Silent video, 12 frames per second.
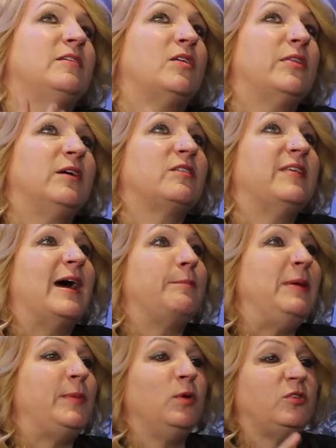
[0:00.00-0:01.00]
So there's
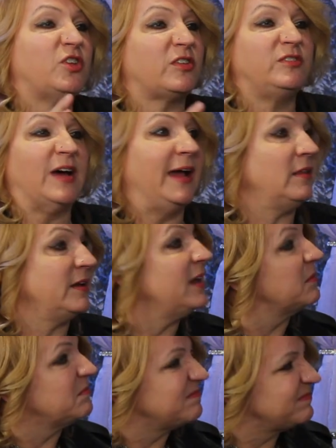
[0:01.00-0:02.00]
that, people who just dial it
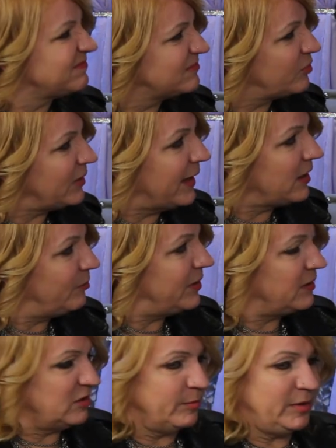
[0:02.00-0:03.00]
in, for lack of
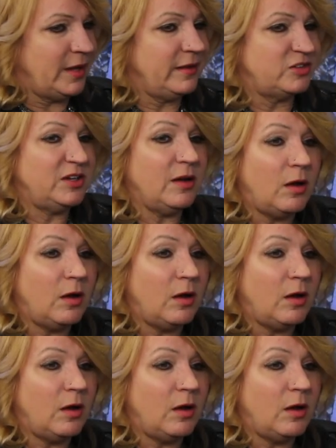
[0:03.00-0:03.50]
better terminology.